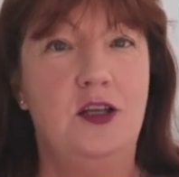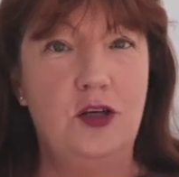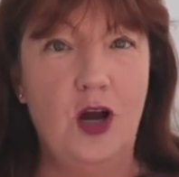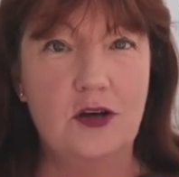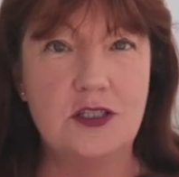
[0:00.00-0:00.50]
You
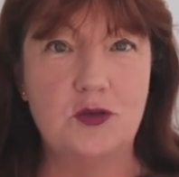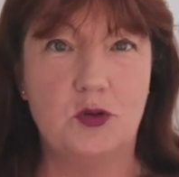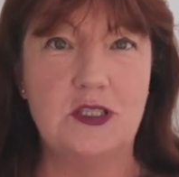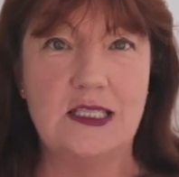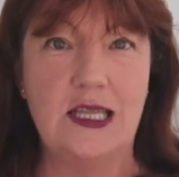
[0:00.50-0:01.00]
notice
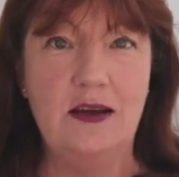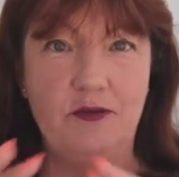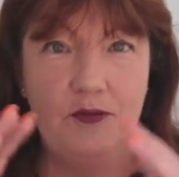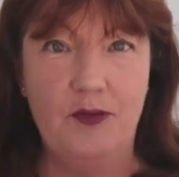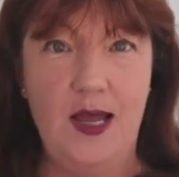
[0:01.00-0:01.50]
what's
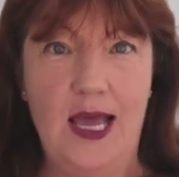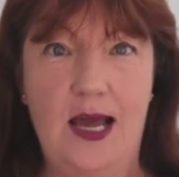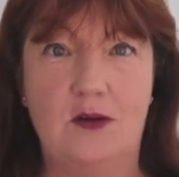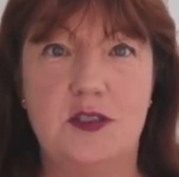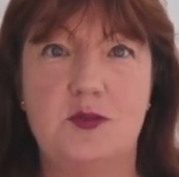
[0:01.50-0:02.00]
left,
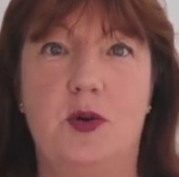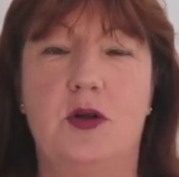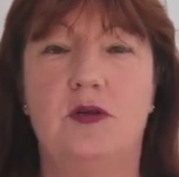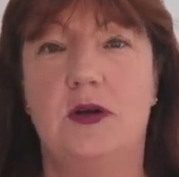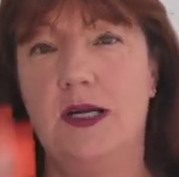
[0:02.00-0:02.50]
how it's
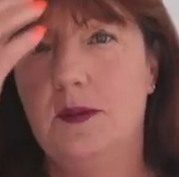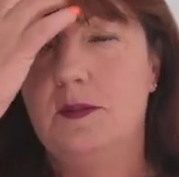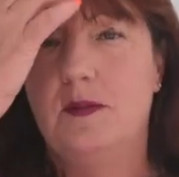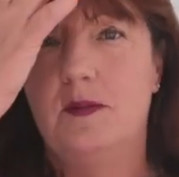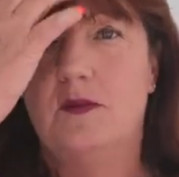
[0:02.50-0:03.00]
bothering
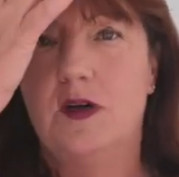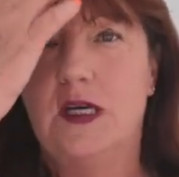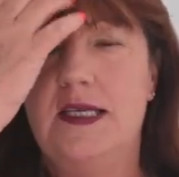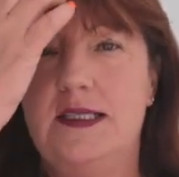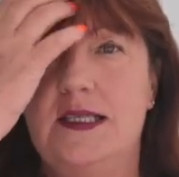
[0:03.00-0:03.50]
them,
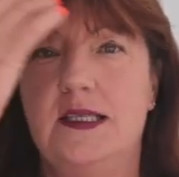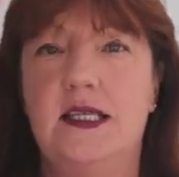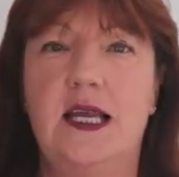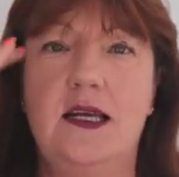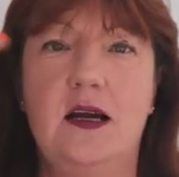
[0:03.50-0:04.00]
releasing and
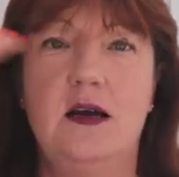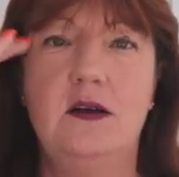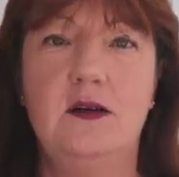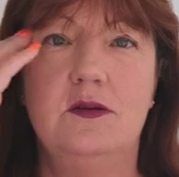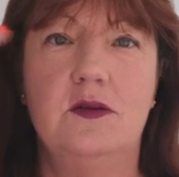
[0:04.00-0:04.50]
letting
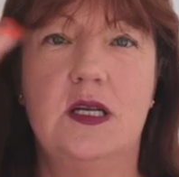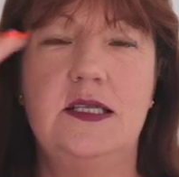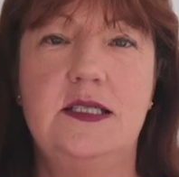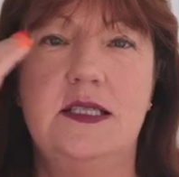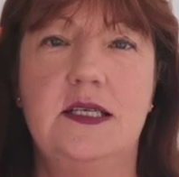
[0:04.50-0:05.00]
go,
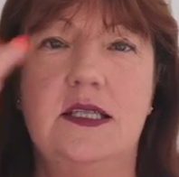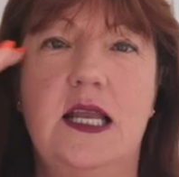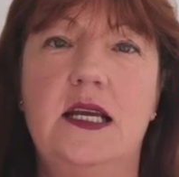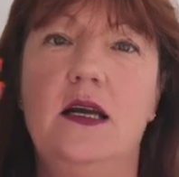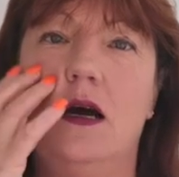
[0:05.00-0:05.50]
releasing and
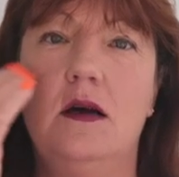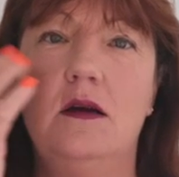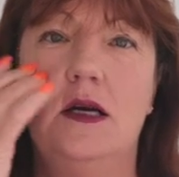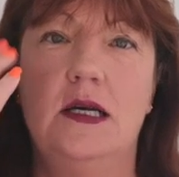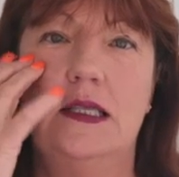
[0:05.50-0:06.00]
letting go,
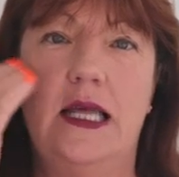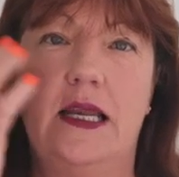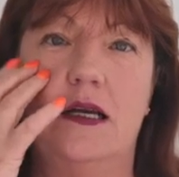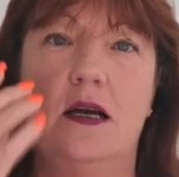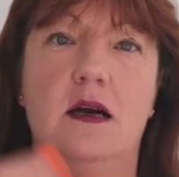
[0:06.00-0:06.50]
let
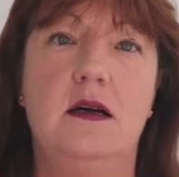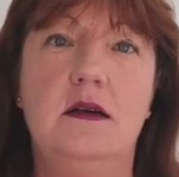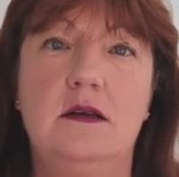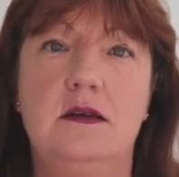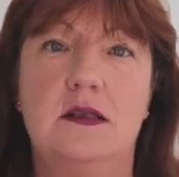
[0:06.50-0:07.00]
it
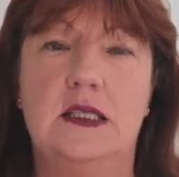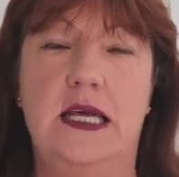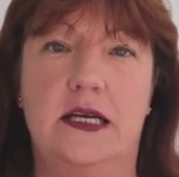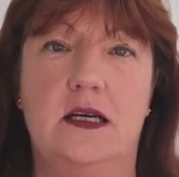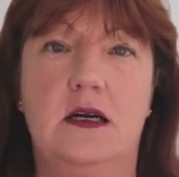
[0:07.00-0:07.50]
go,
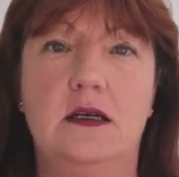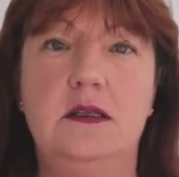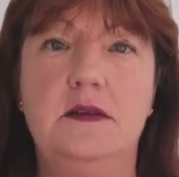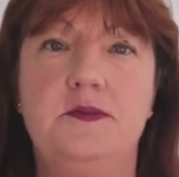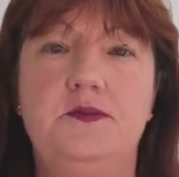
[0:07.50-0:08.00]
let it
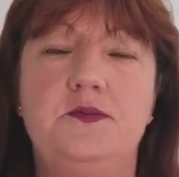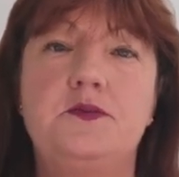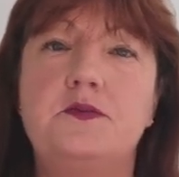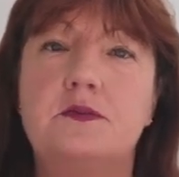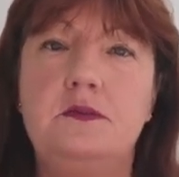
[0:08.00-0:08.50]
go.
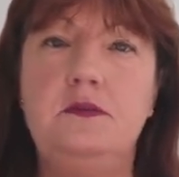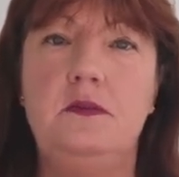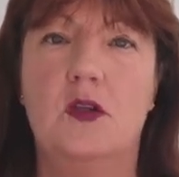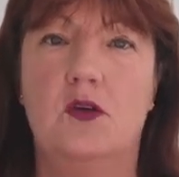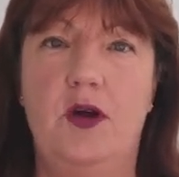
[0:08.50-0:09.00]

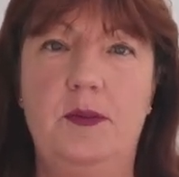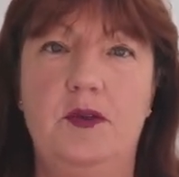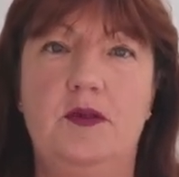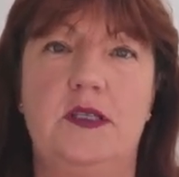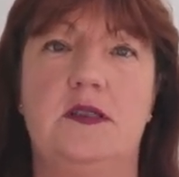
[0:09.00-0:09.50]
Grab
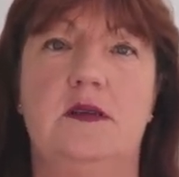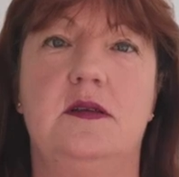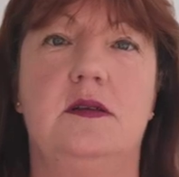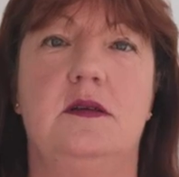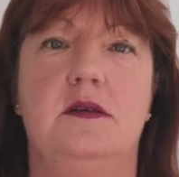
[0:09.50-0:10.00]
the wrist.
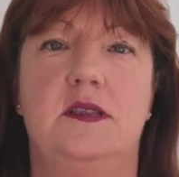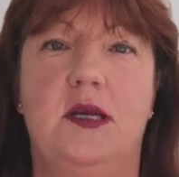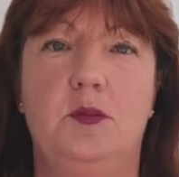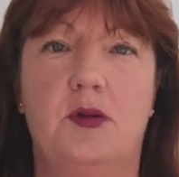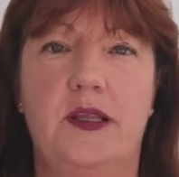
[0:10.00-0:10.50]

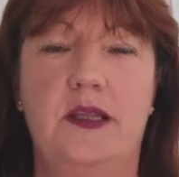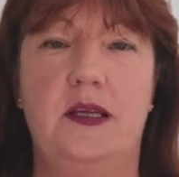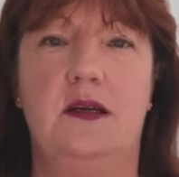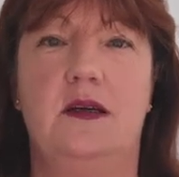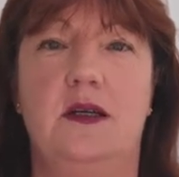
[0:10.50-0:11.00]
Deep breath in.